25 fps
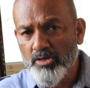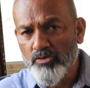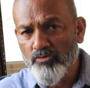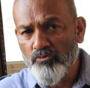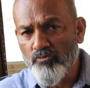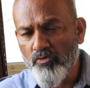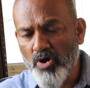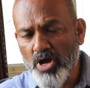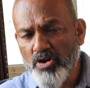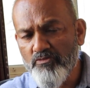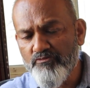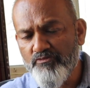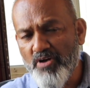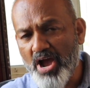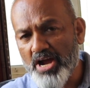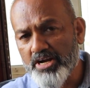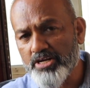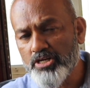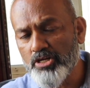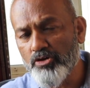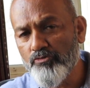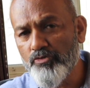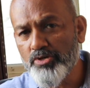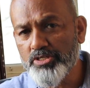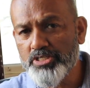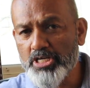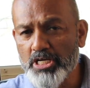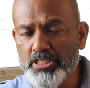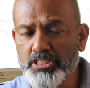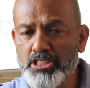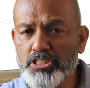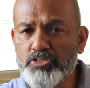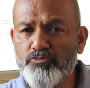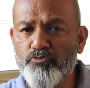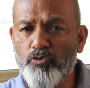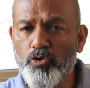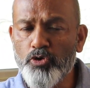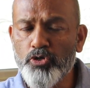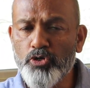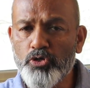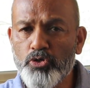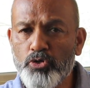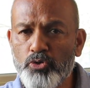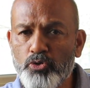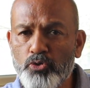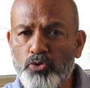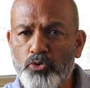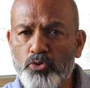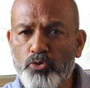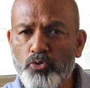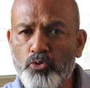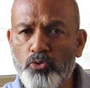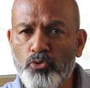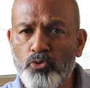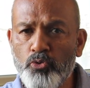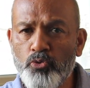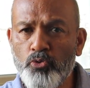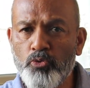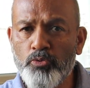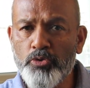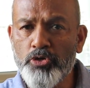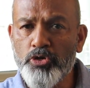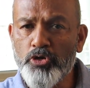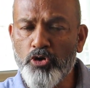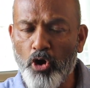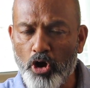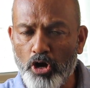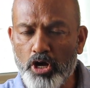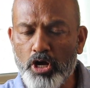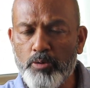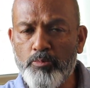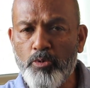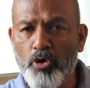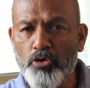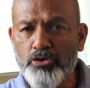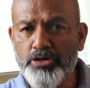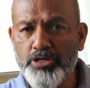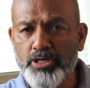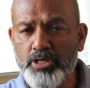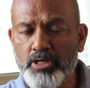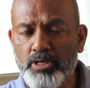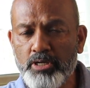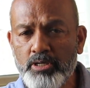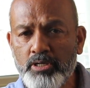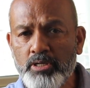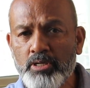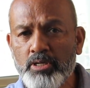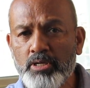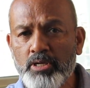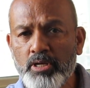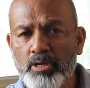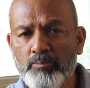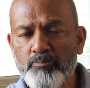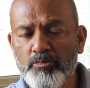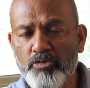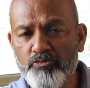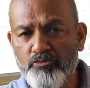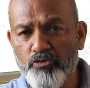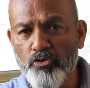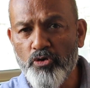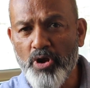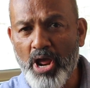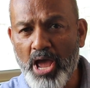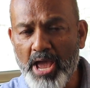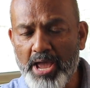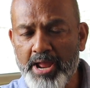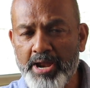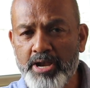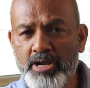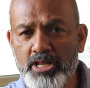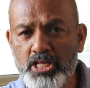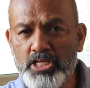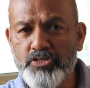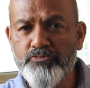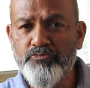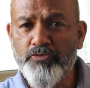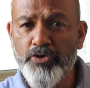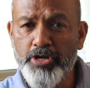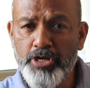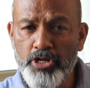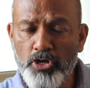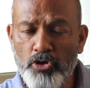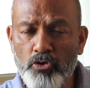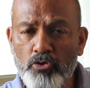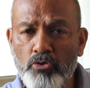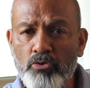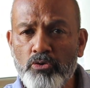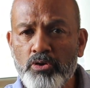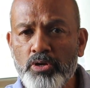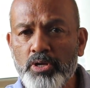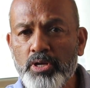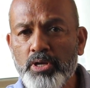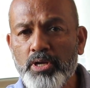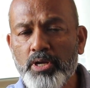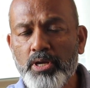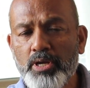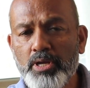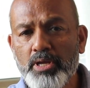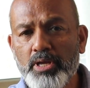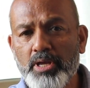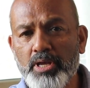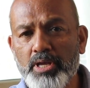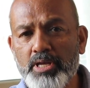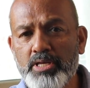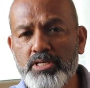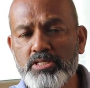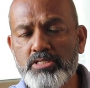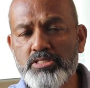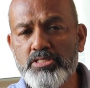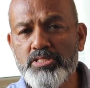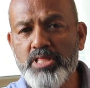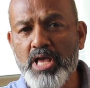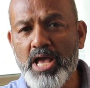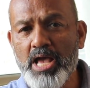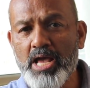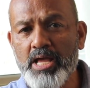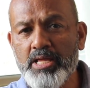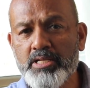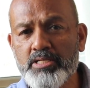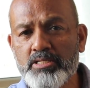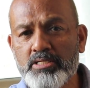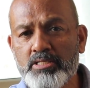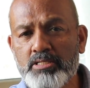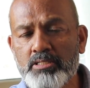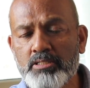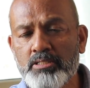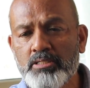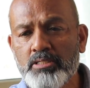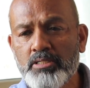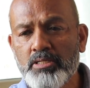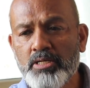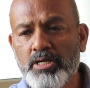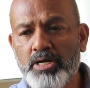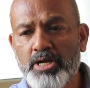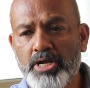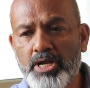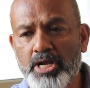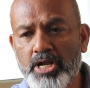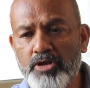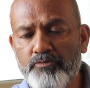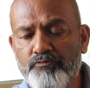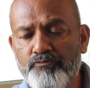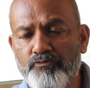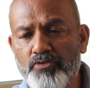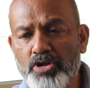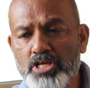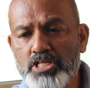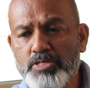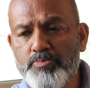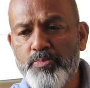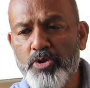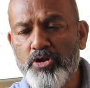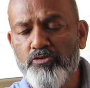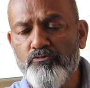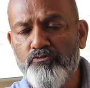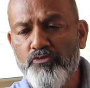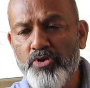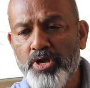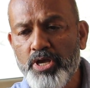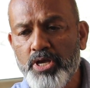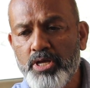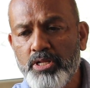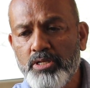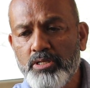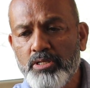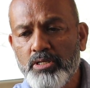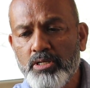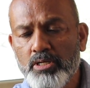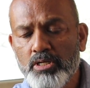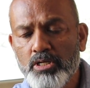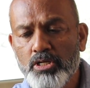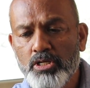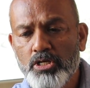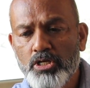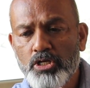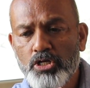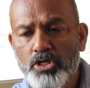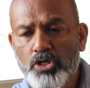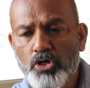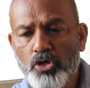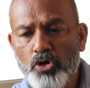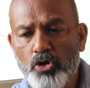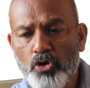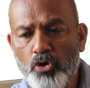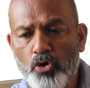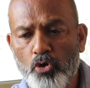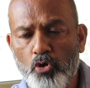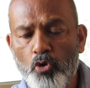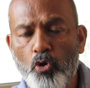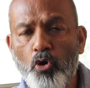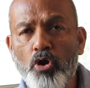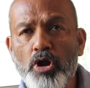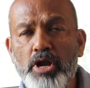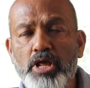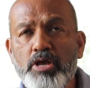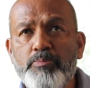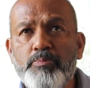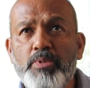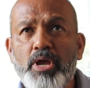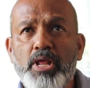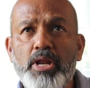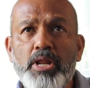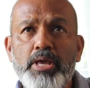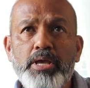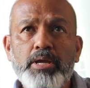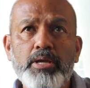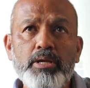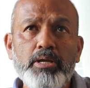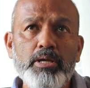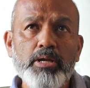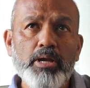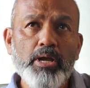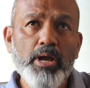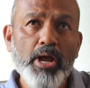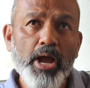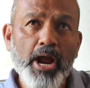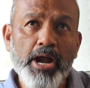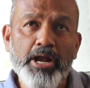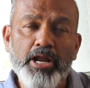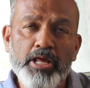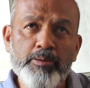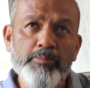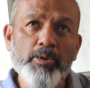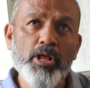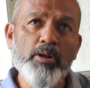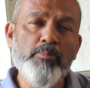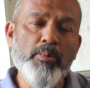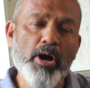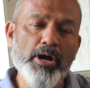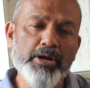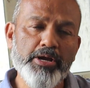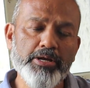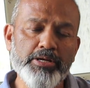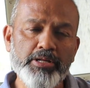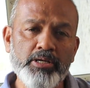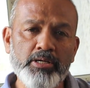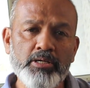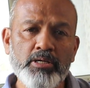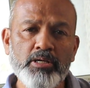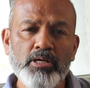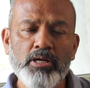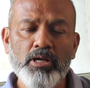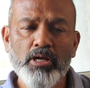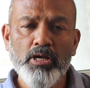One factor which I just want to talk about here before I end this video is that difference between cold emailing and email marketing.